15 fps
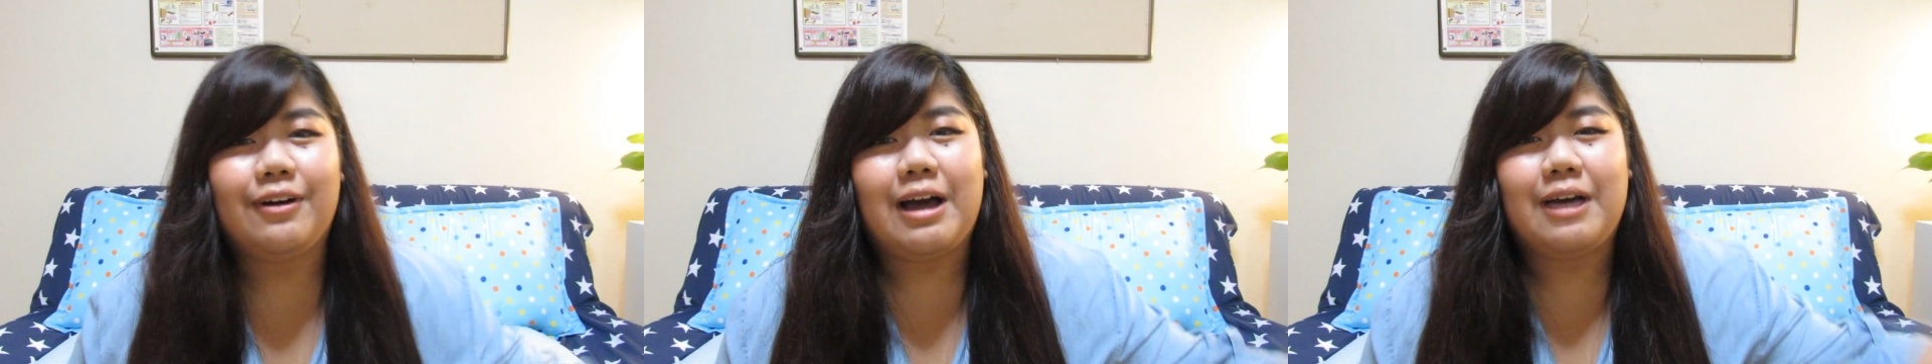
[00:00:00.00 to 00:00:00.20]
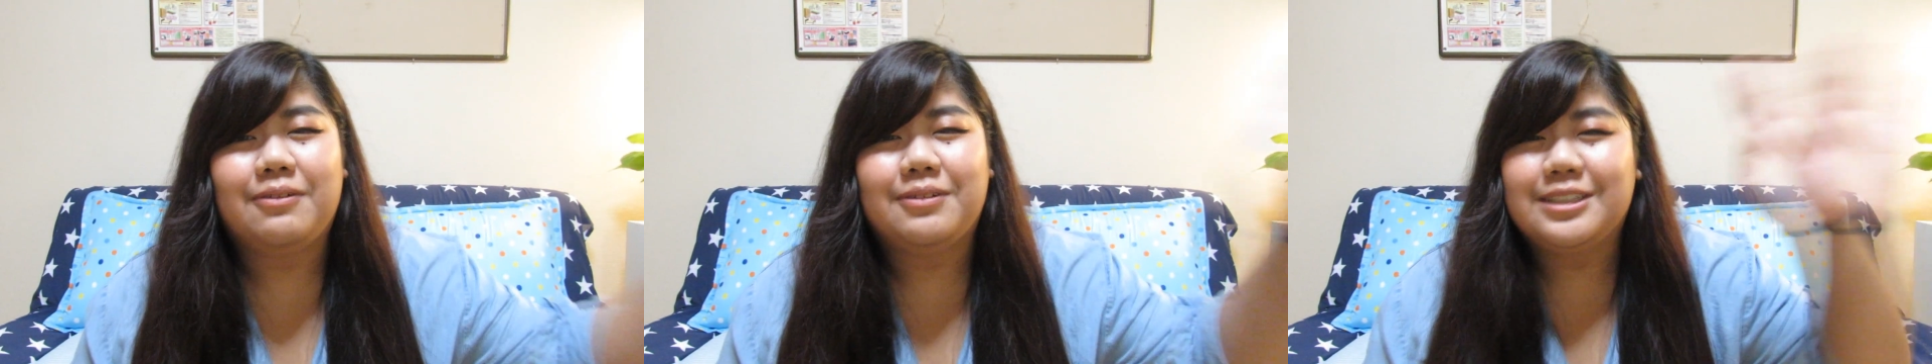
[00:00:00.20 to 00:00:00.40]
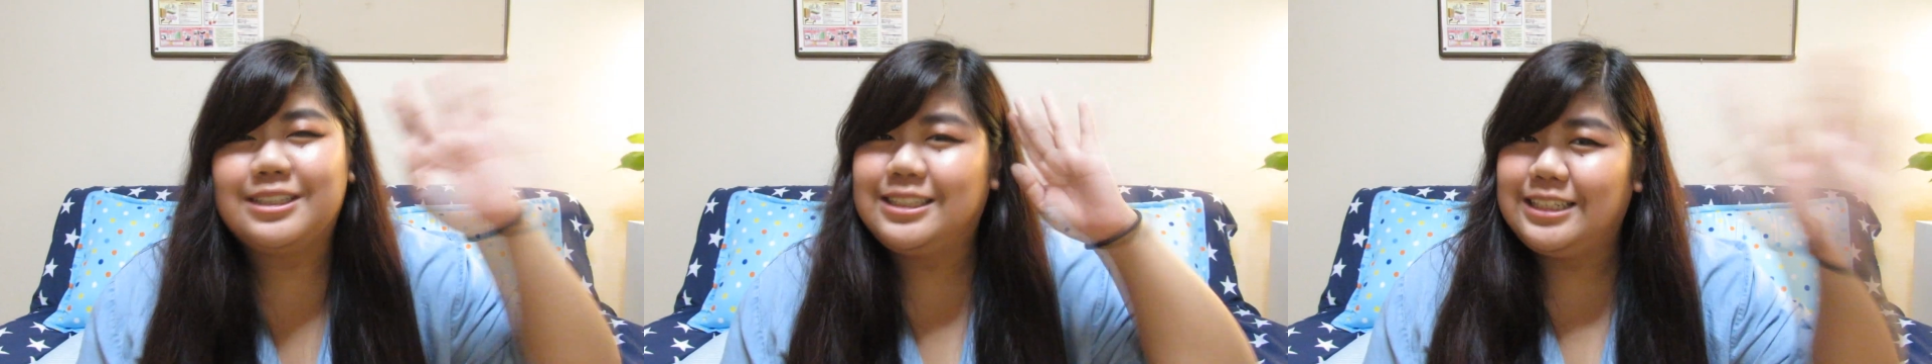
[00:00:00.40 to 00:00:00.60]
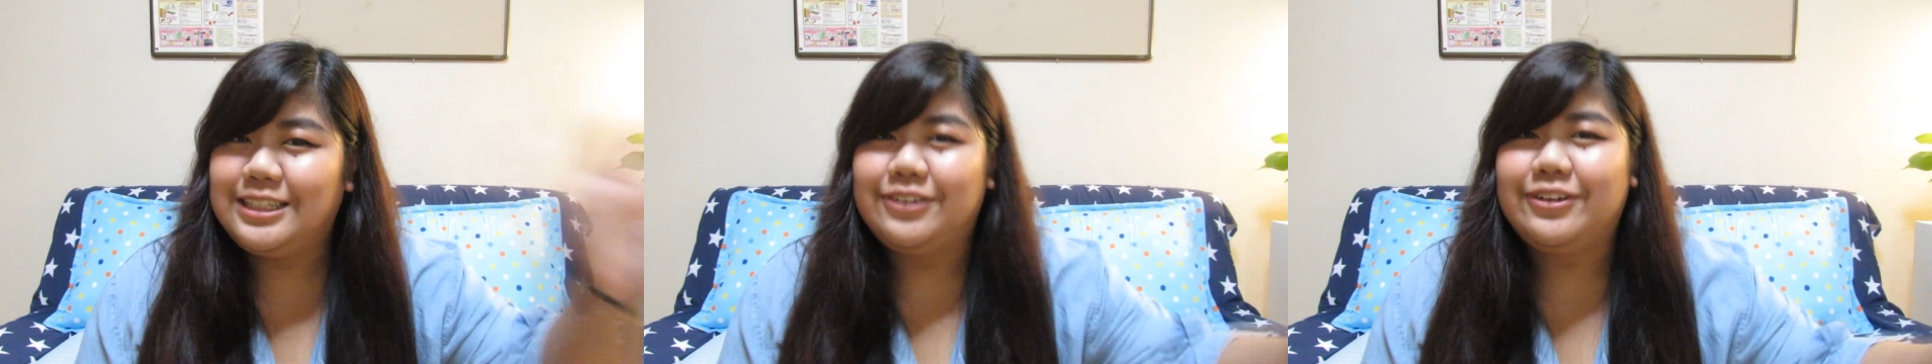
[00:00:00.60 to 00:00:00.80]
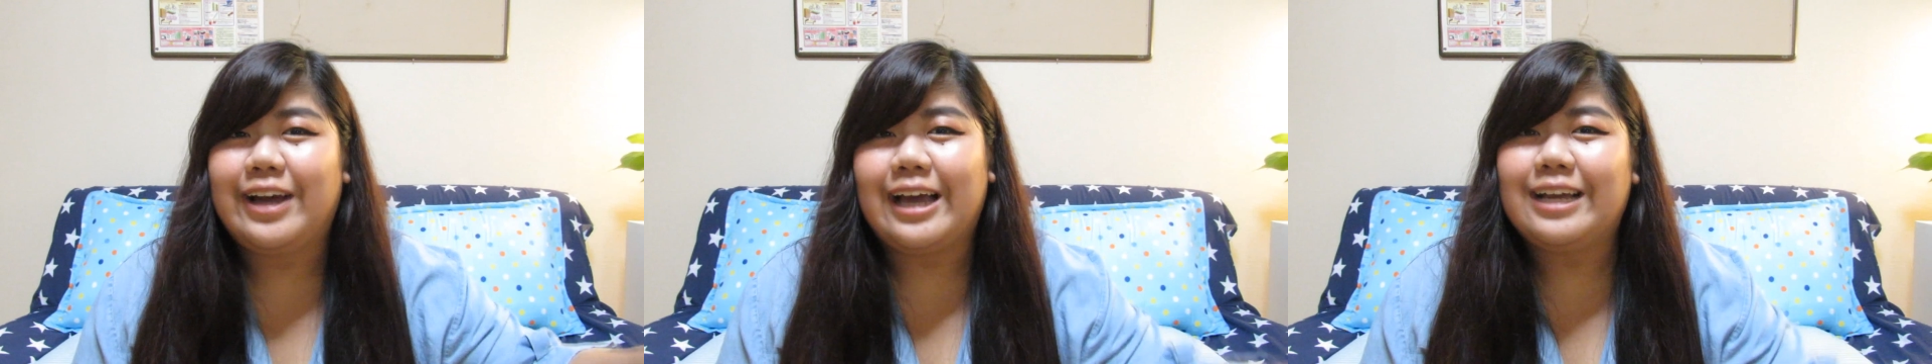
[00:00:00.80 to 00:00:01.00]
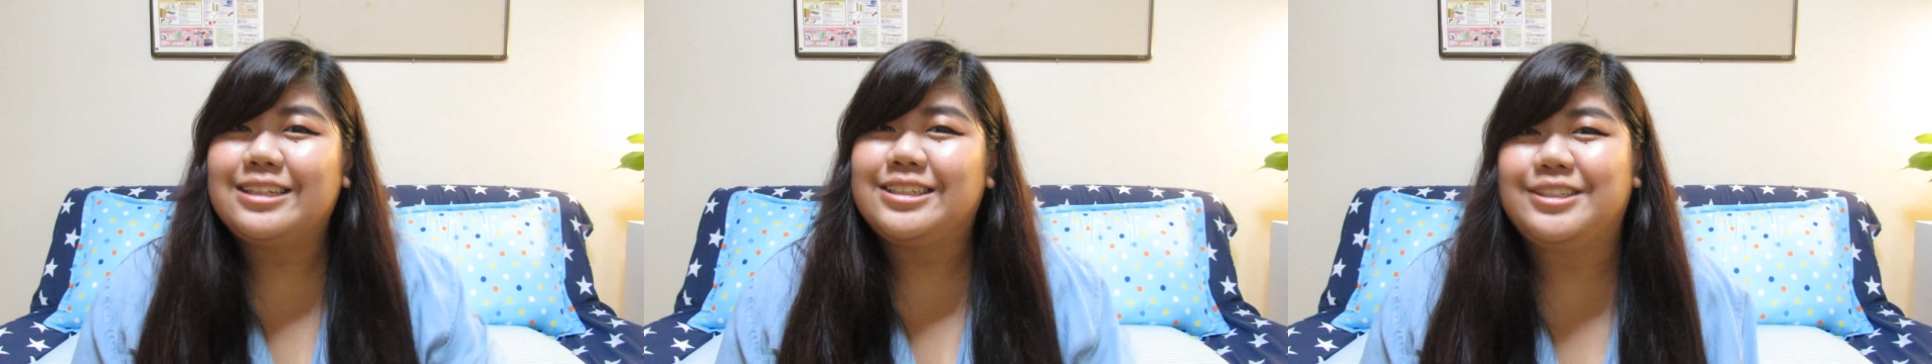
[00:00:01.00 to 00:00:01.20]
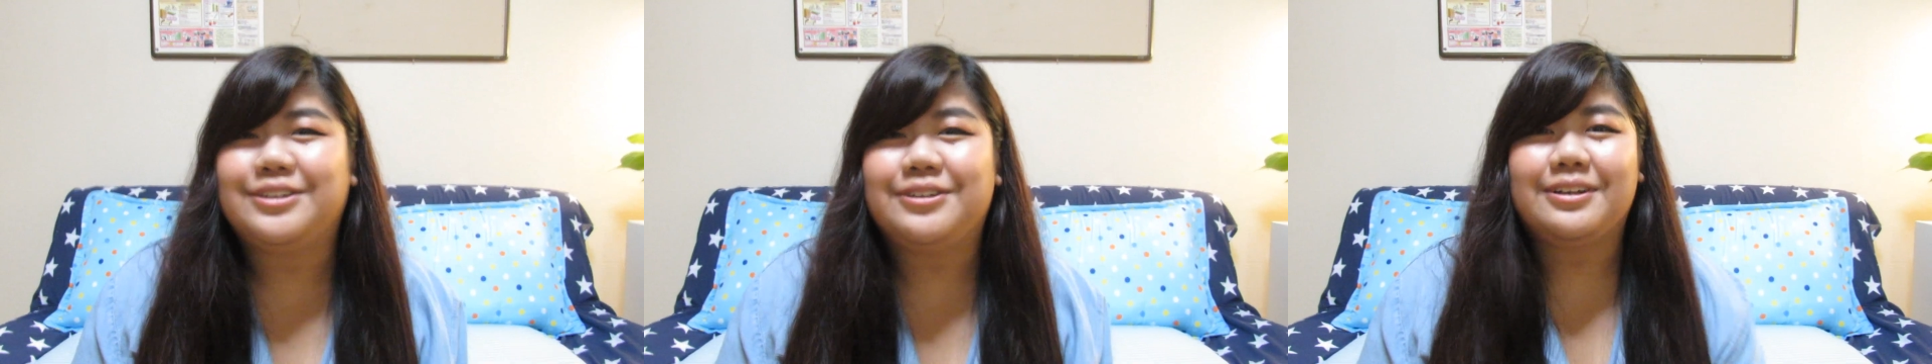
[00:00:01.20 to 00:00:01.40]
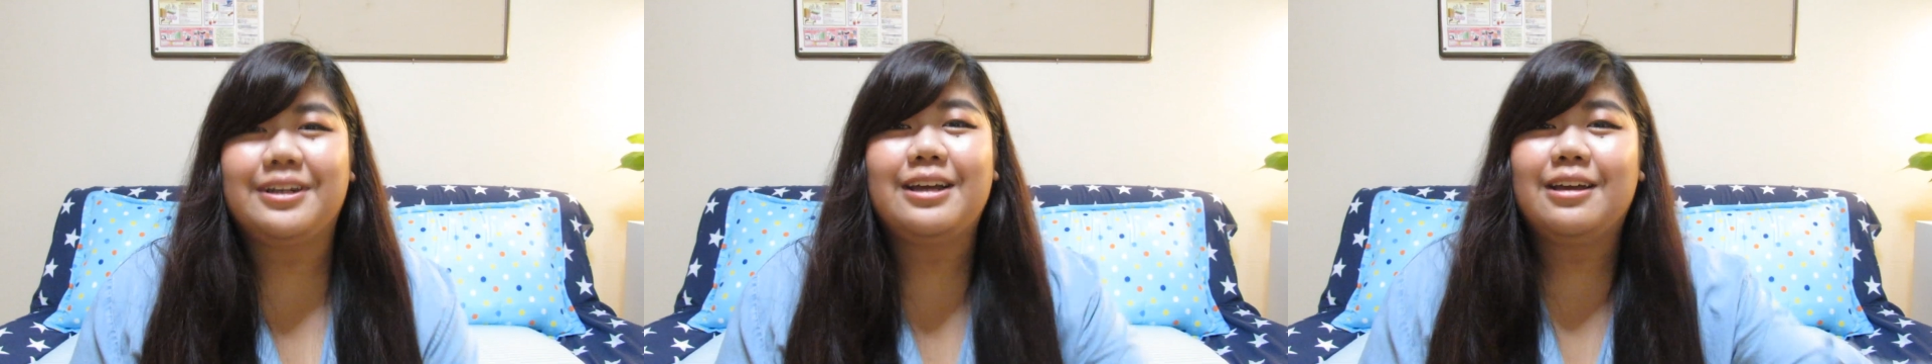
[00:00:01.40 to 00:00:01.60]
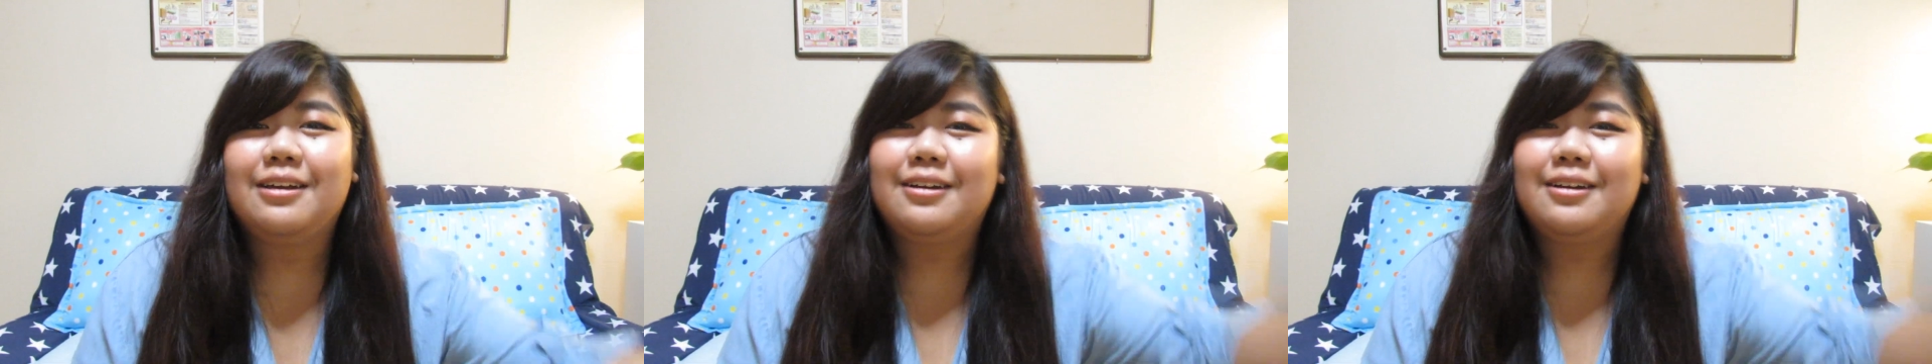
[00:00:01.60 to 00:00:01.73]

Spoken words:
I will see you guys soon.